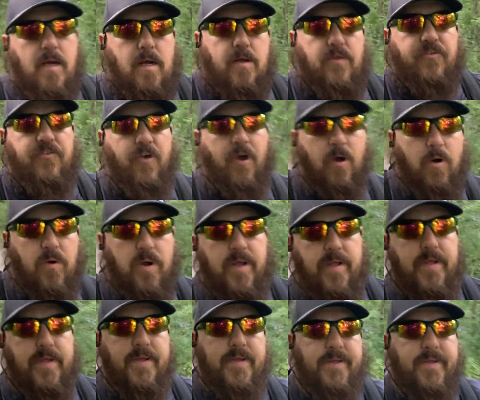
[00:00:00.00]
so
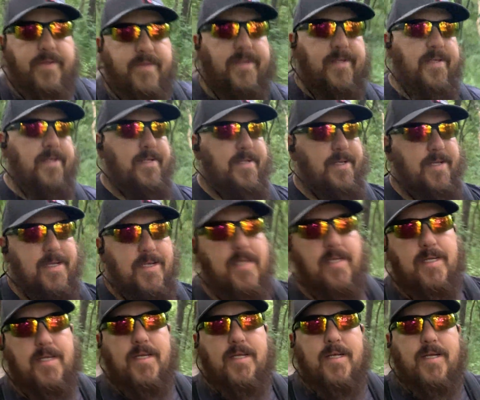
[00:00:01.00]

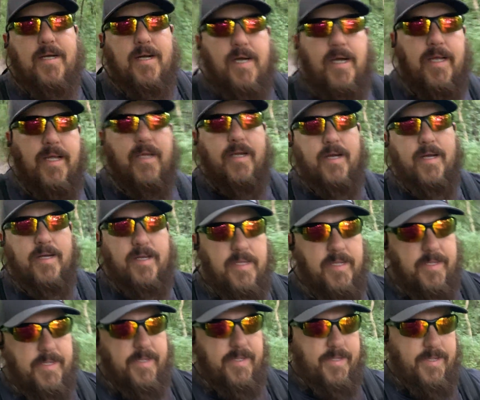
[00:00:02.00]
I
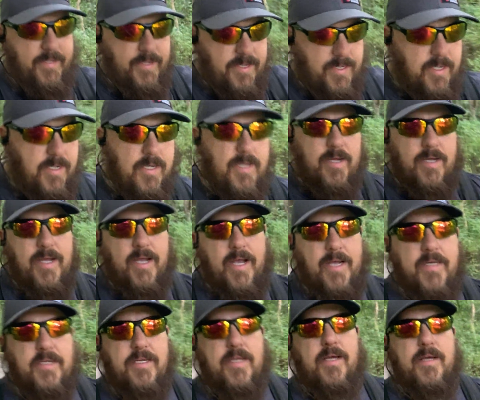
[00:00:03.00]

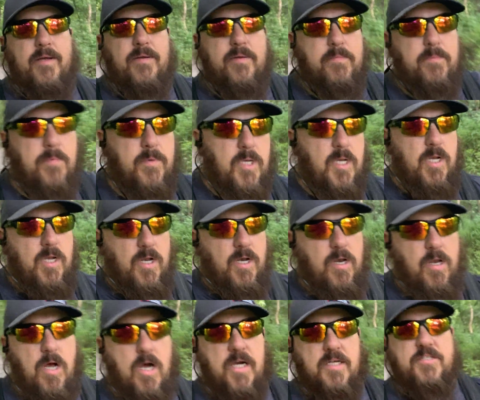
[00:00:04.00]
had
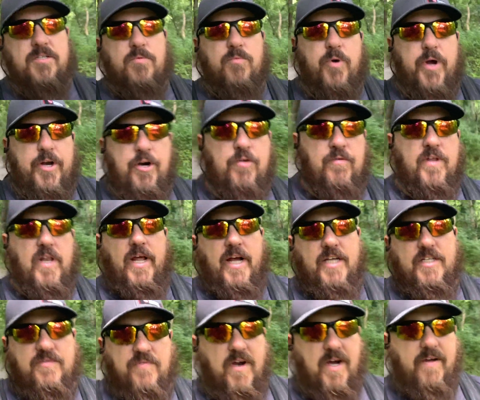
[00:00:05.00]
lost some weight over the
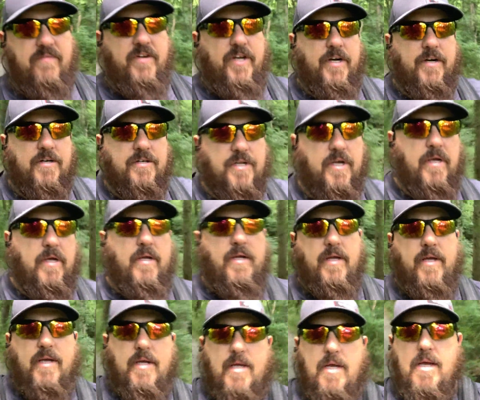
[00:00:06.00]
last 5 years,
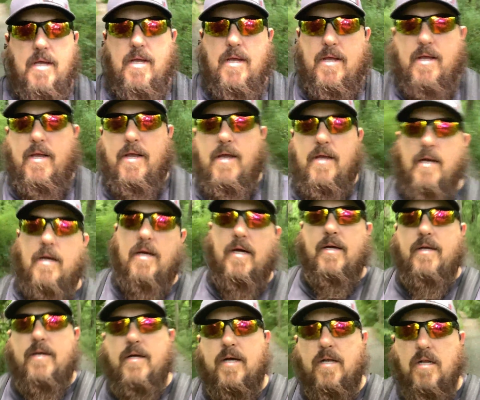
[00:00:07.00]
and I
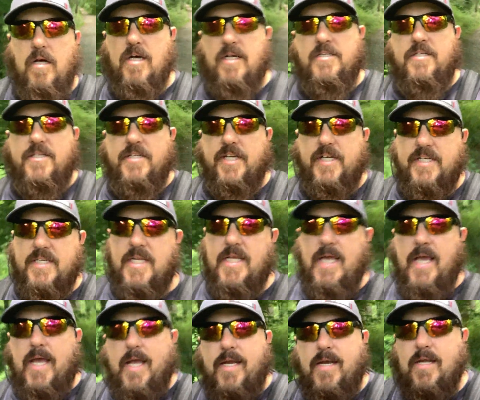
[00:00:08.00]
lost
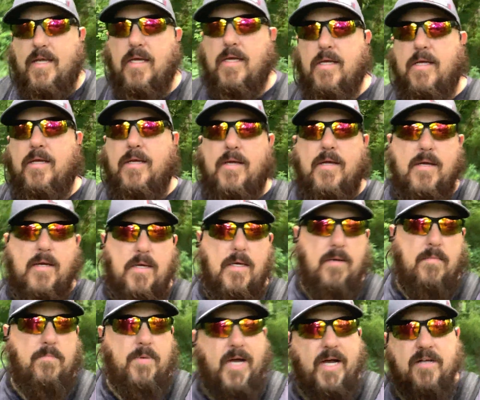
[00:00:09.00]
68
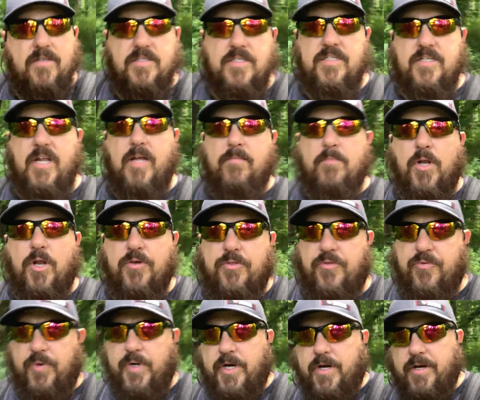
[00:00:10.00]
pounds and stayed below
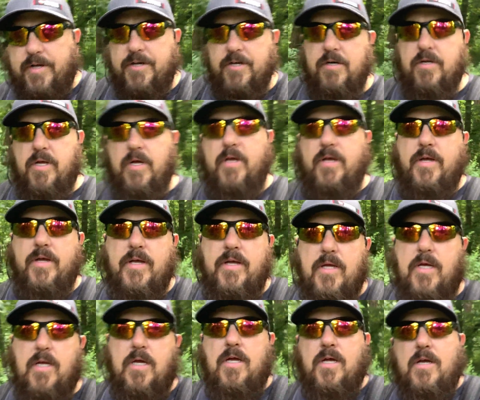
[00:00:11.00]
300
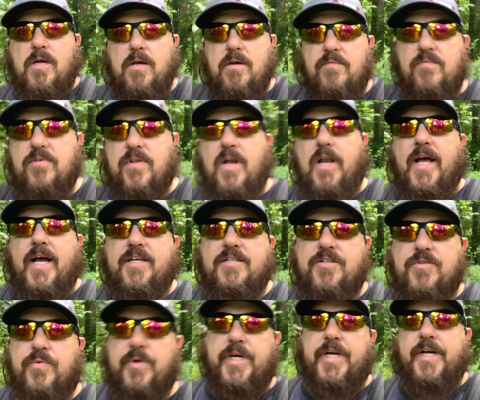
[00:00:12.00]
for the last
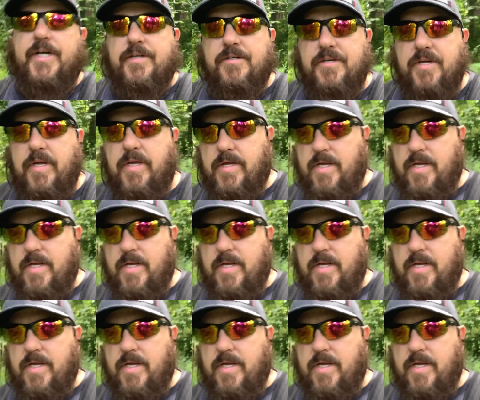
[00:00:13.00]
3 years.